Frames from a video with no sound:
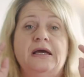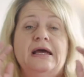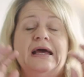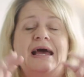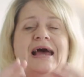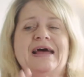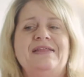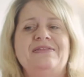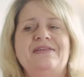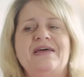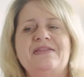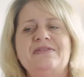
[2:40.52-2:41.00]

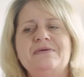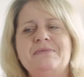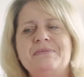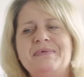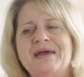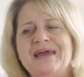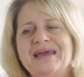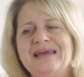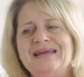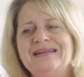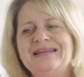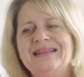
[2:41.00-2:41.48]
And then the
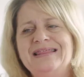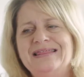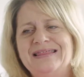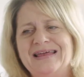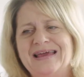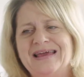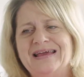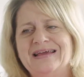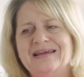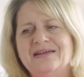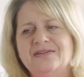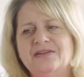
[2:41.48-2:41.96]
main
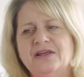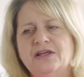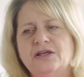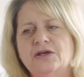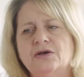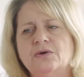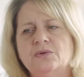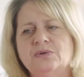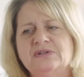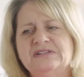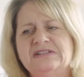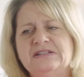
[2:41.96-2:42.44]
thing that you're
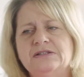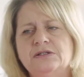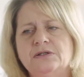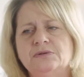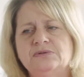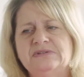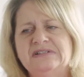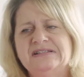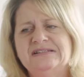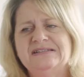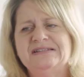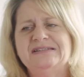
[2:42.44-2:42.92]
going to
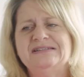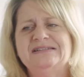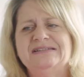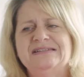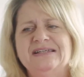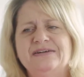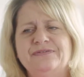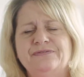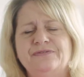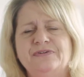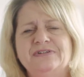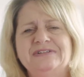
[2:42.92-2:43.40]
notice is
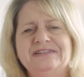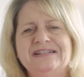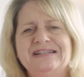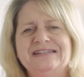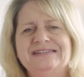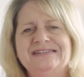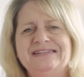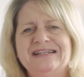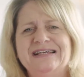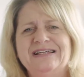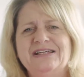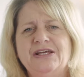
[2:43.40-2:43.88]
different
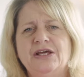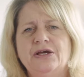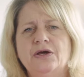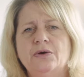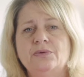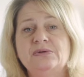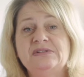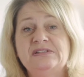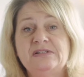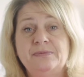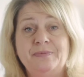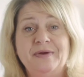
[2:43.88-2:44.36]
is that you're
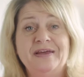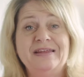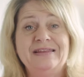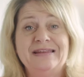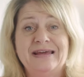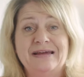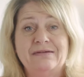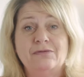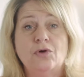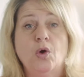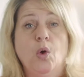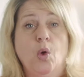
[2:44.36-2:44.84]
going to be
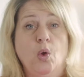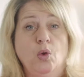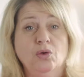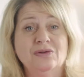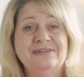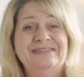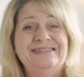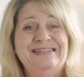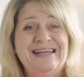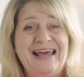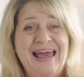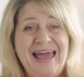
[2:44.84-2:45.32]
there all
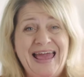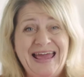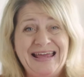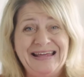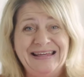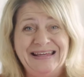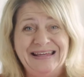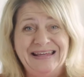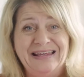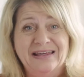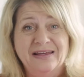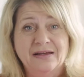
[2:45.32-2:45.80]

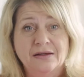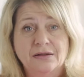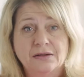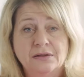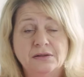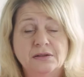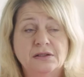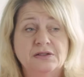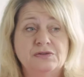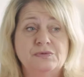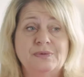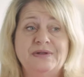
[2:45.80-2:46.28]
day.
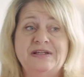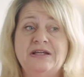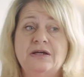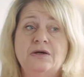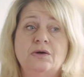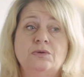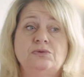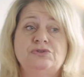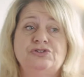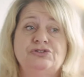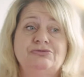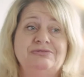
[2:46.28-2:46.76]
Because when you
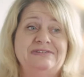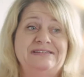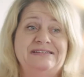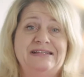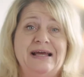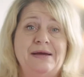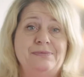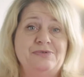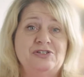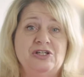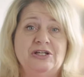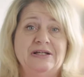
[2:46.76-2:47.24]
go to
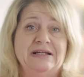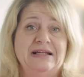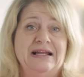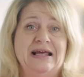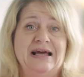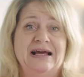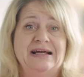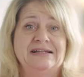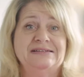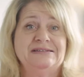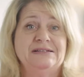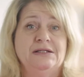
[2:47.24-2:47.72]
reception
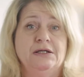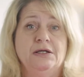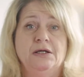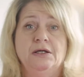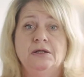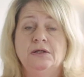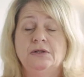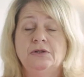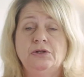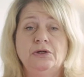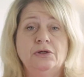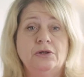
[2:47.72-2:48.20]
class,
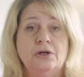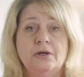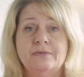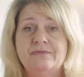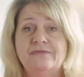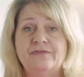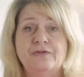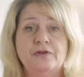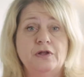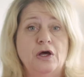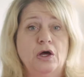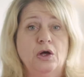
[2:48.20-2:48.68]
you come
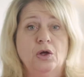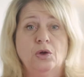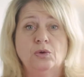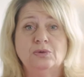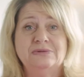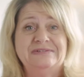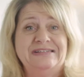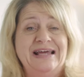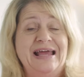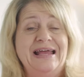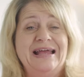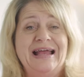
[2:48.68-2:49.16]
for the
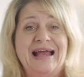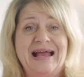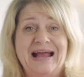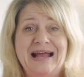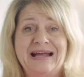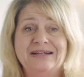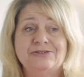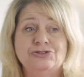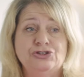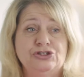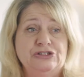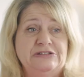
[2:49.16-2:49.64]
whole day
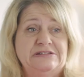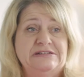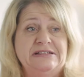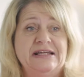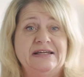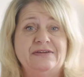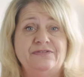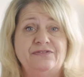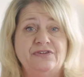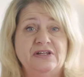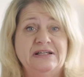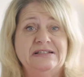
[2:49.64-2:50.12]
and you
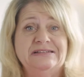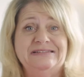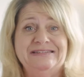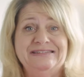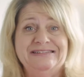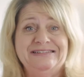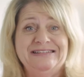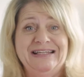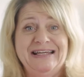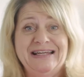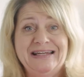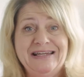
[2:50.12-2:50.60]
stay for your
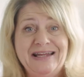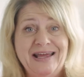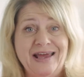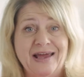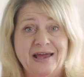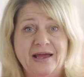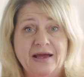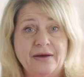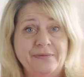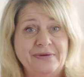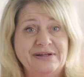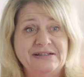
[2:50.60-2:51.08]
dinner.
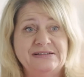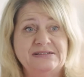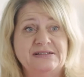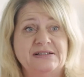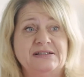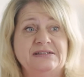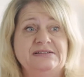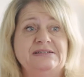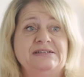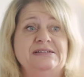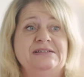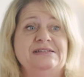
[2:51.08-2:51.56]
How
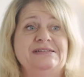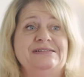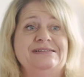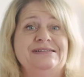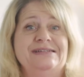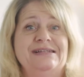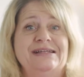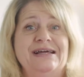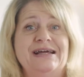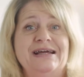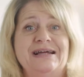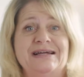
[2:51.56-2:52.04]
exciting is
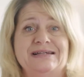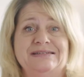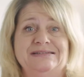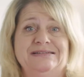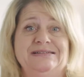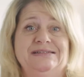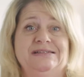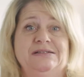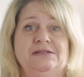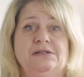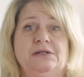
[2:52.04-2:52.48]
that?